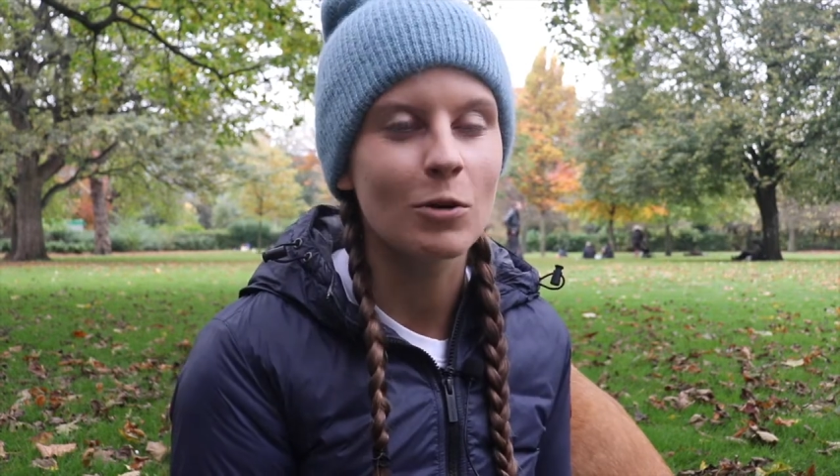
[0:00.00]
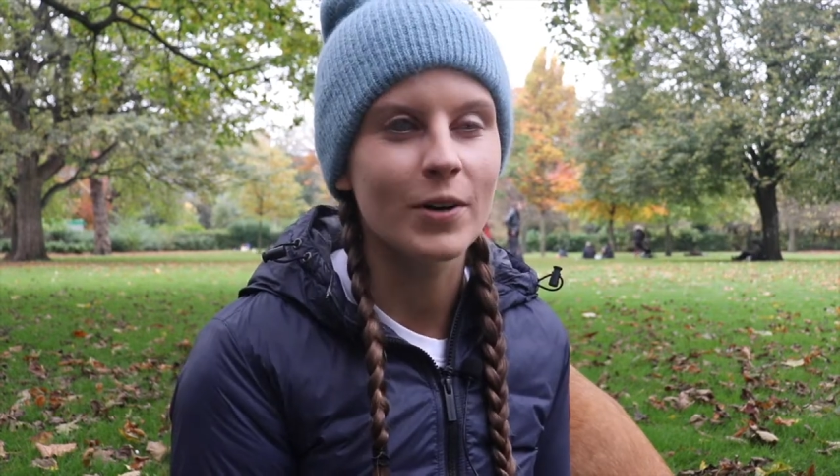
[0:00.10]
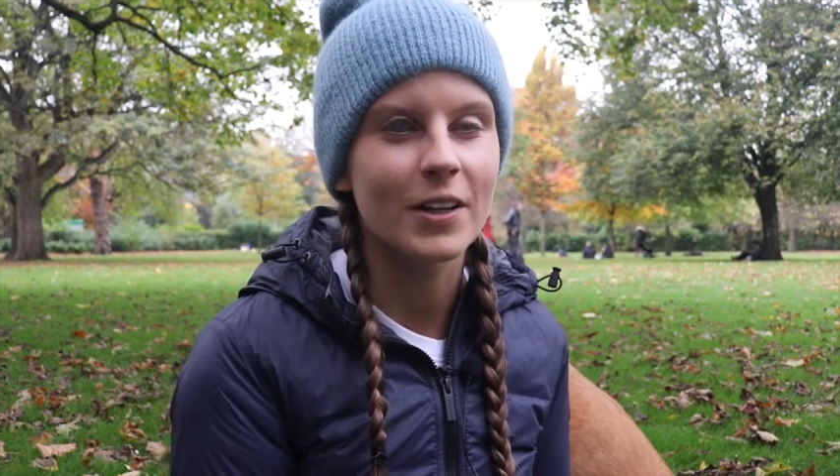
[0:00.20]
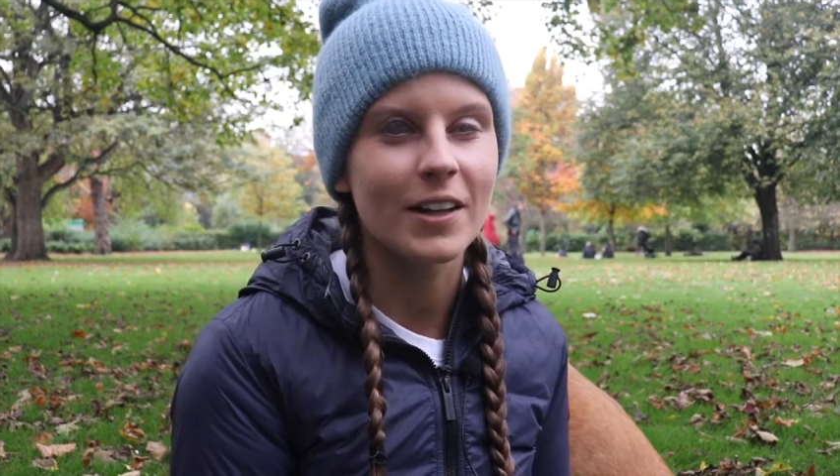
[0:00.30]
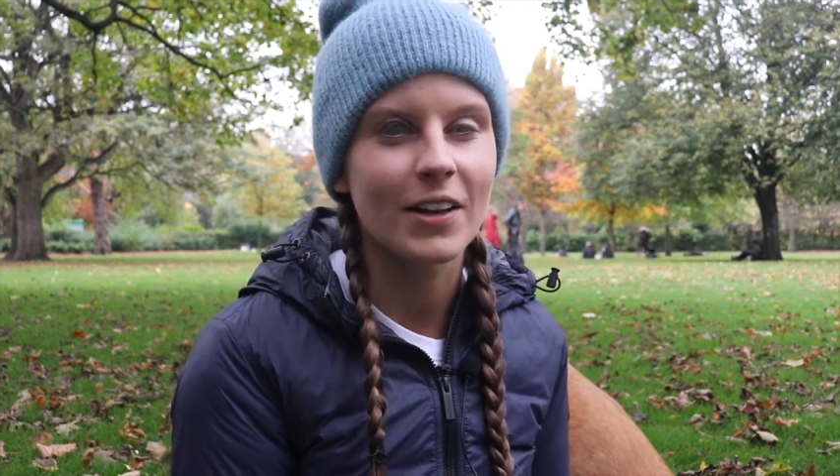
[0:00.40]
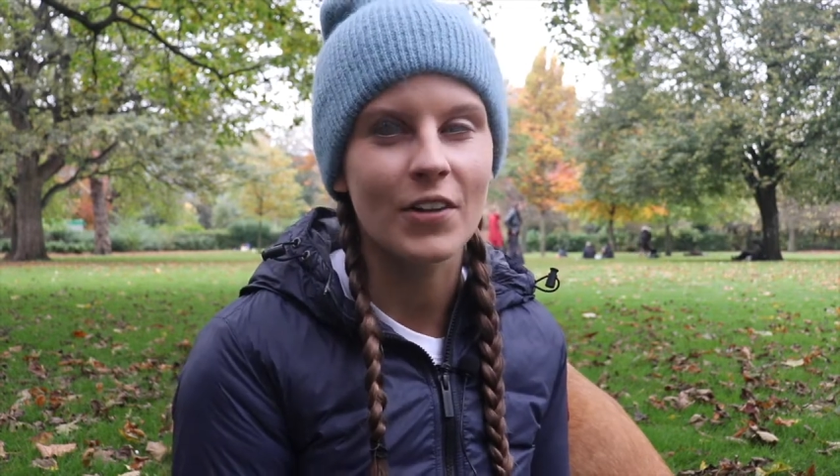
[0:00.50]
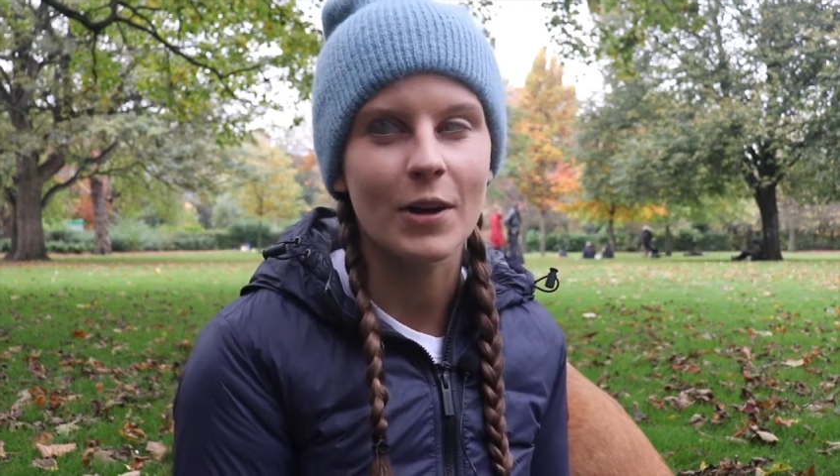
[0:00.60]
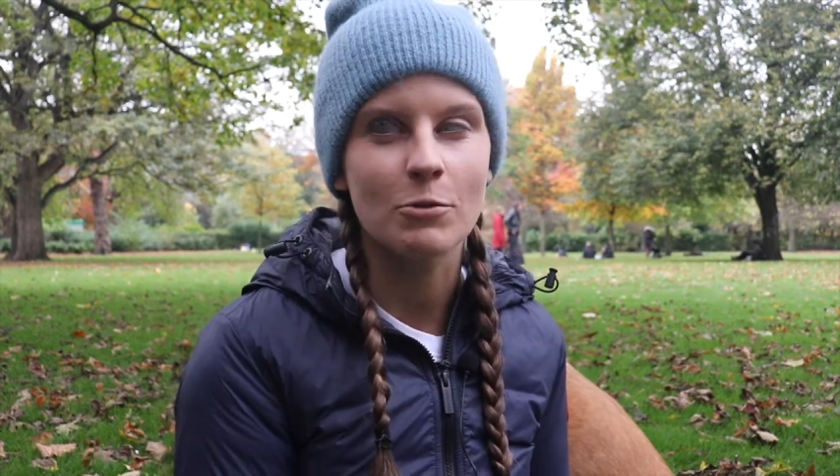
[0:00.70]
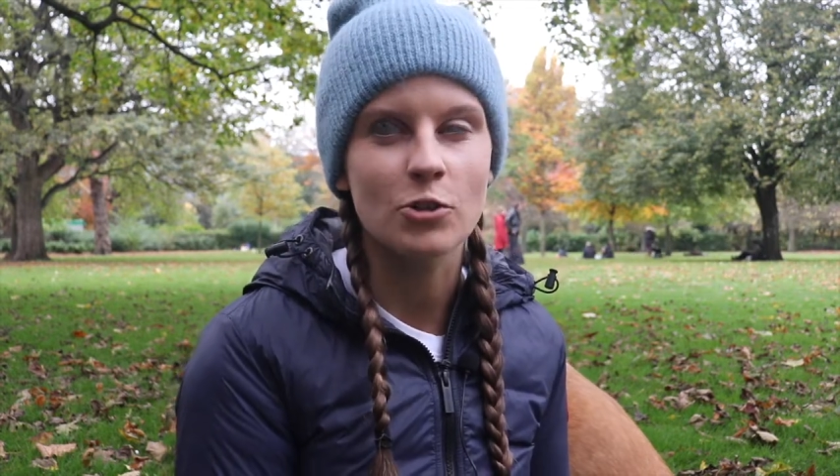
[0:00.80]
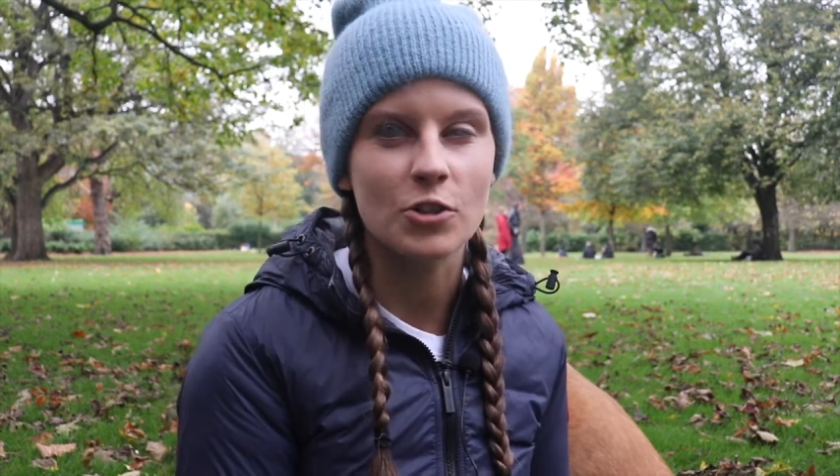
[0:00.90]
loyal and that
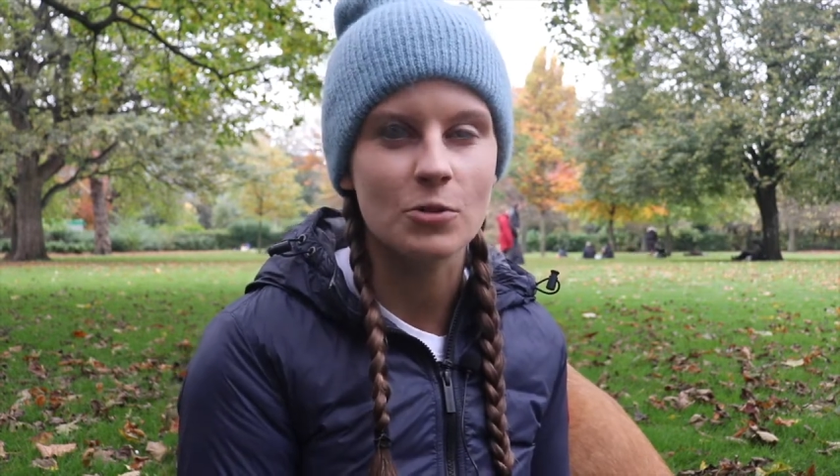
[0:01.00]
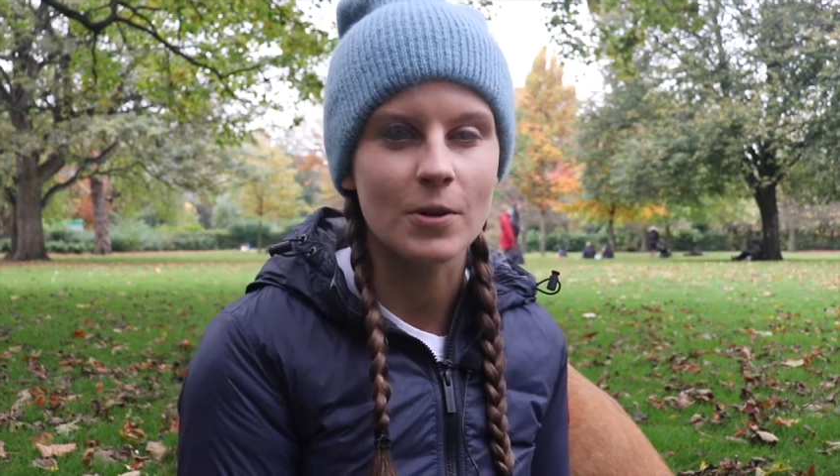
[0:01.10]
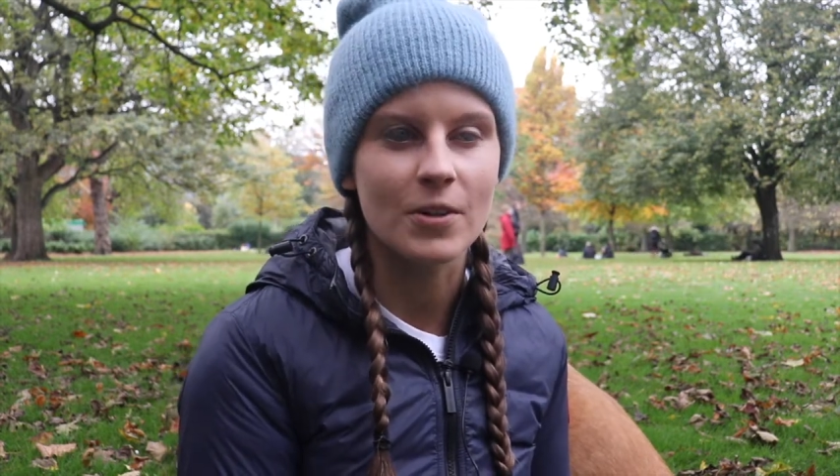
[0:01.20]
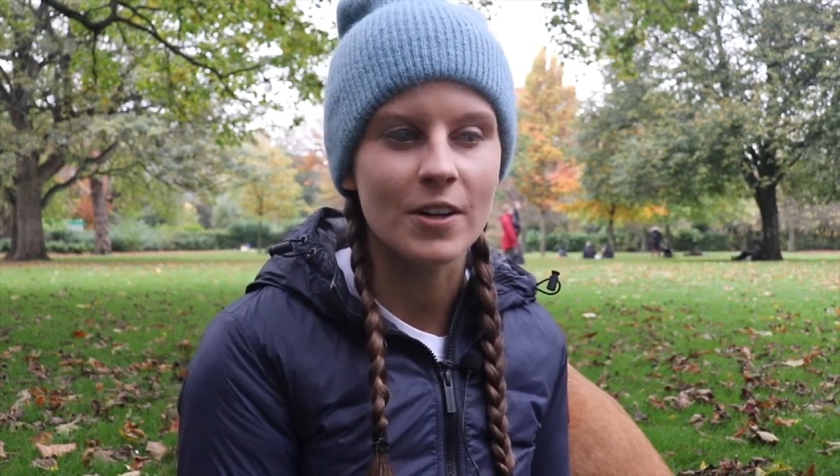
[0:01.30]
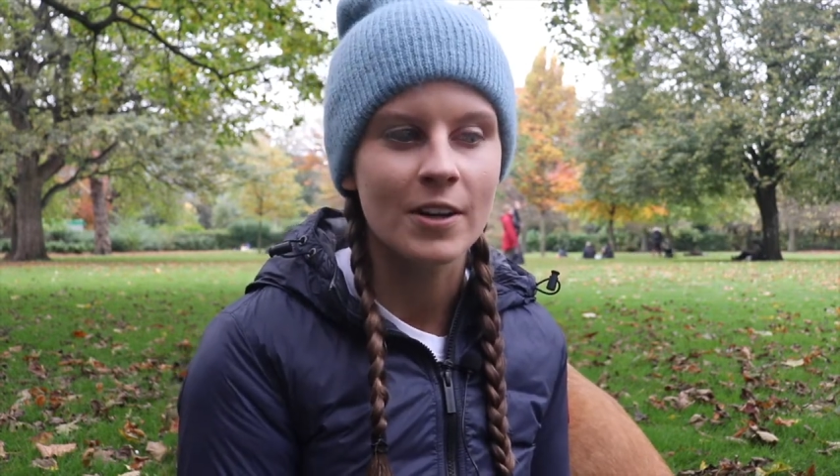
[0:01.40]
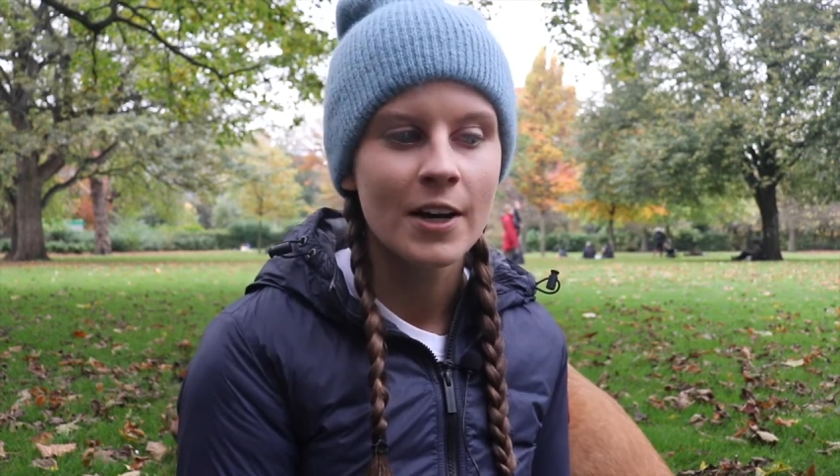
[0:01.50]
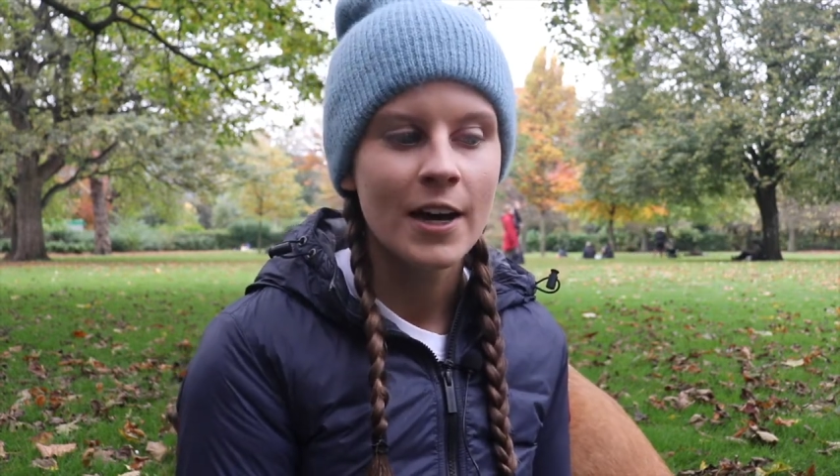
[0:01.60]
I'm trustworthy,